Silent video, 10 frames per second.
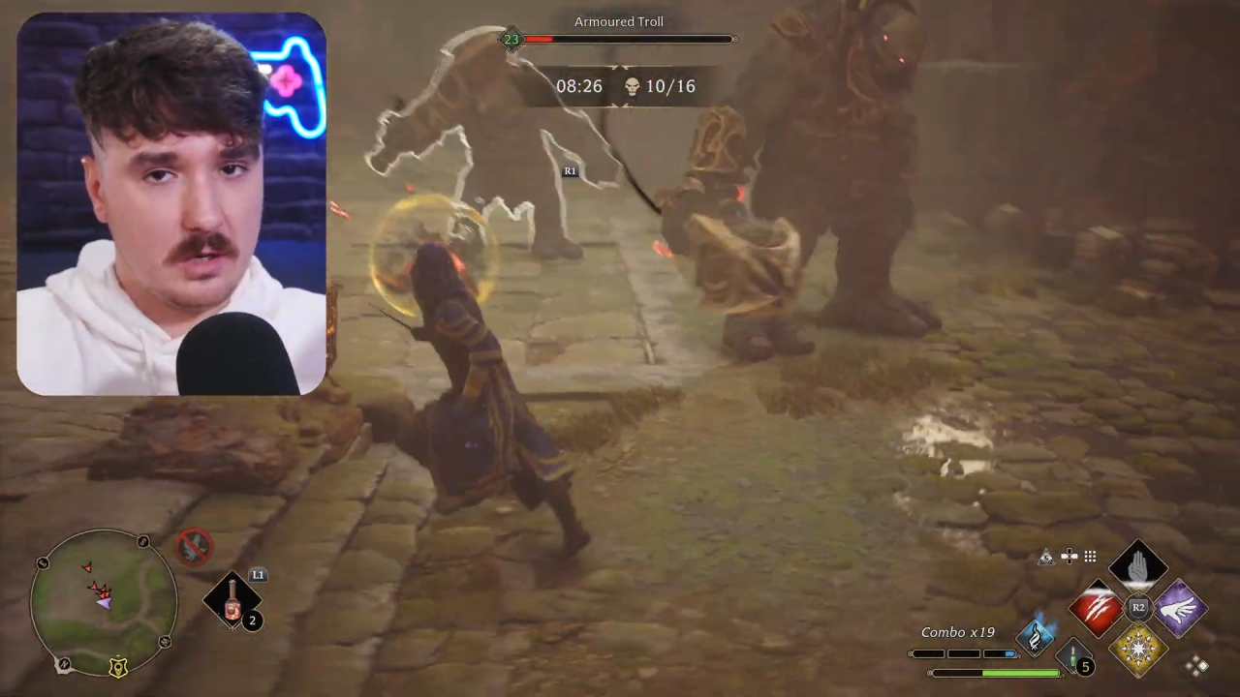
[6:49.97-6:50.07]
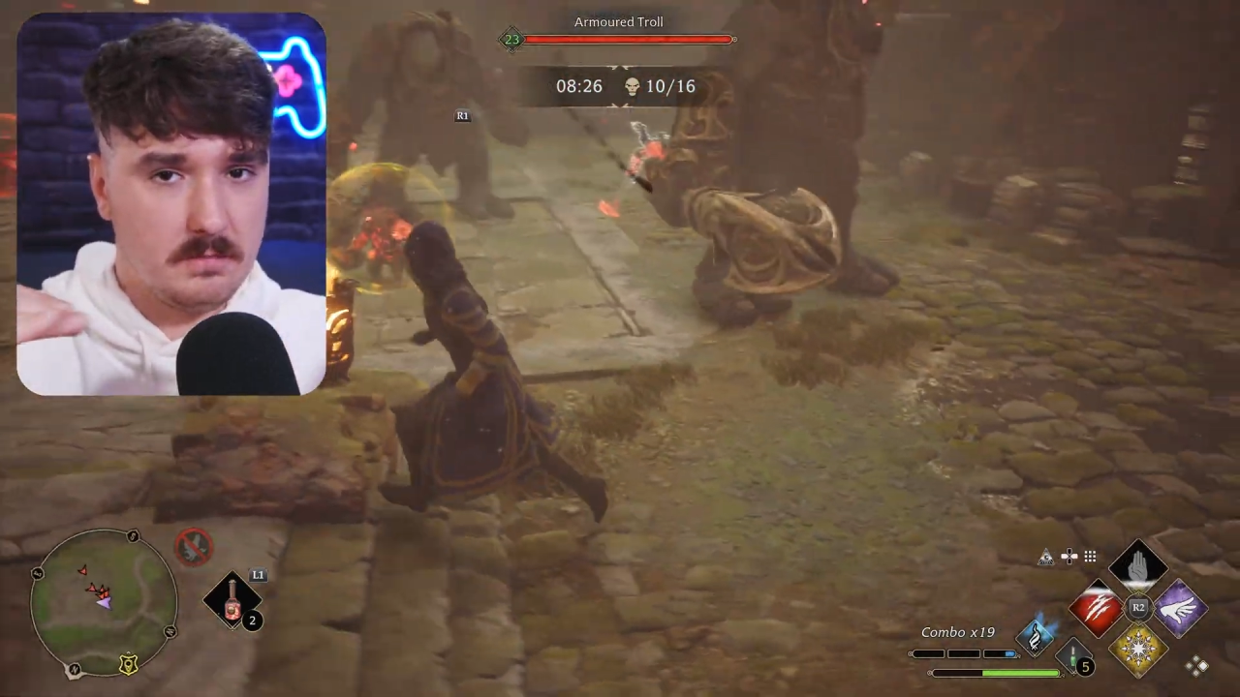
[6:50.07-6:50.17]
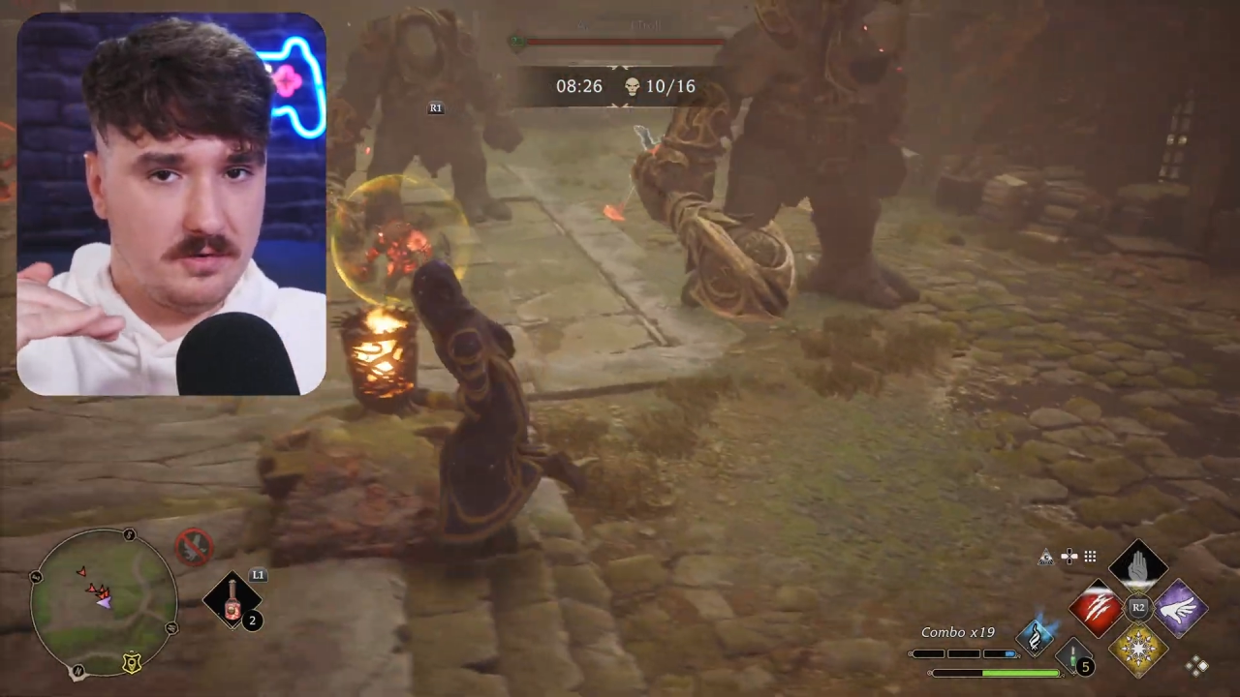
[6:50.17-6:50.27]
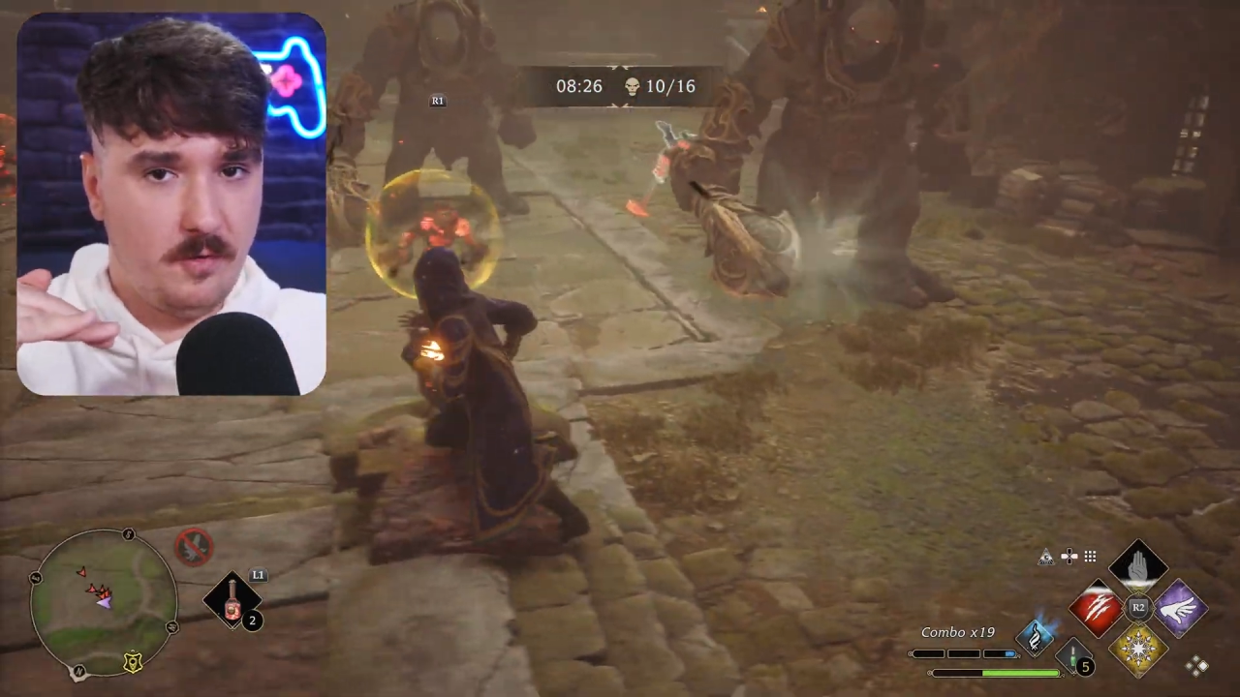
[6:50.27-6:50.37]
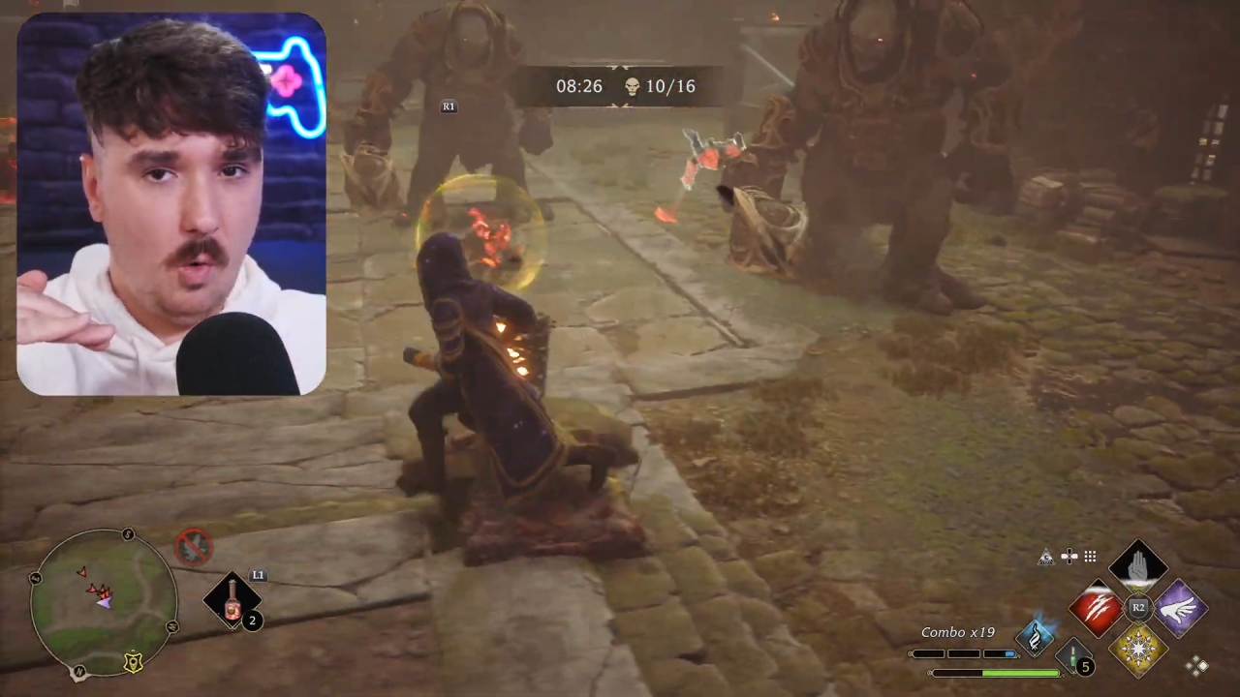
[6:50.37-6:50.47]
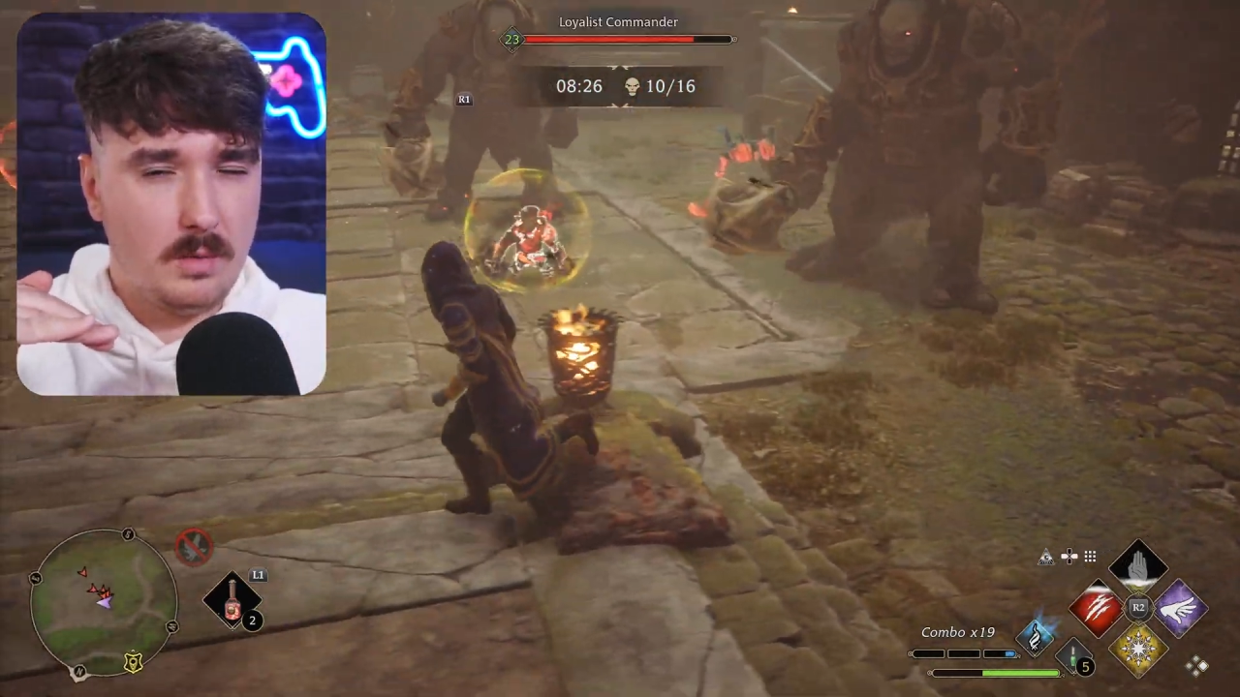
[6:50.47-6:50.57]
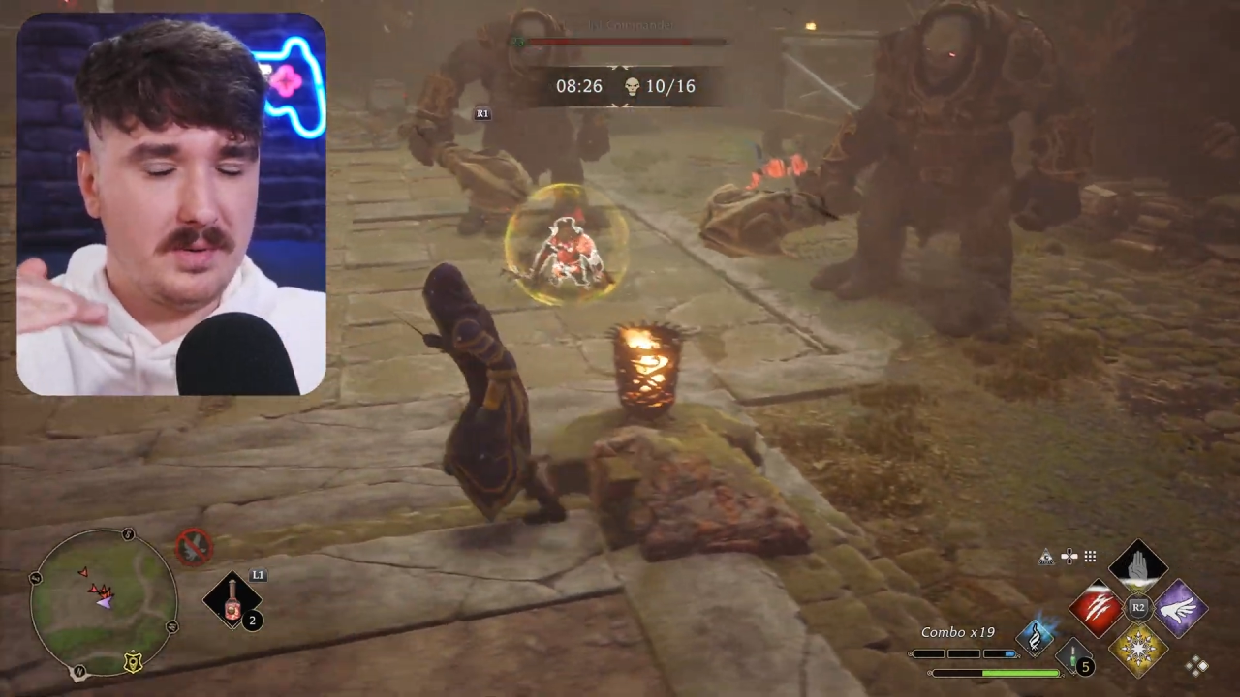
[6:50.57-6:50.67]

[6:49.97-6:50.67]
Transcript: on before,